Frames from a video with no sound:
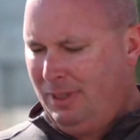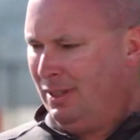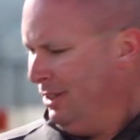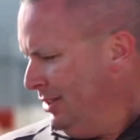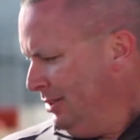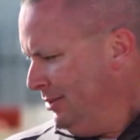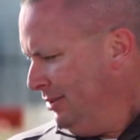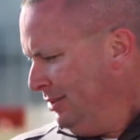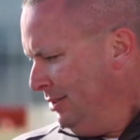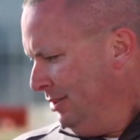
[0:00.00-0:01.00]
How are the
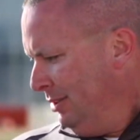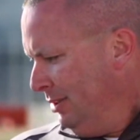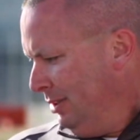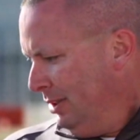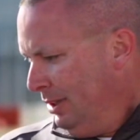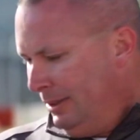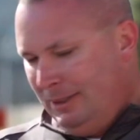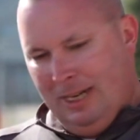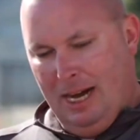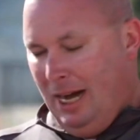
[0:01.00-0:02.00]
employees doing?
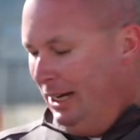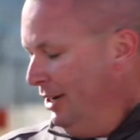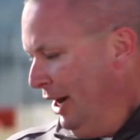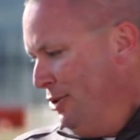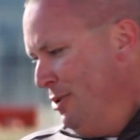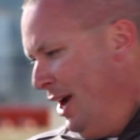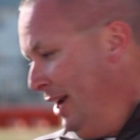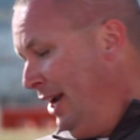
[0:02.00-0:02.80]
I, I do not.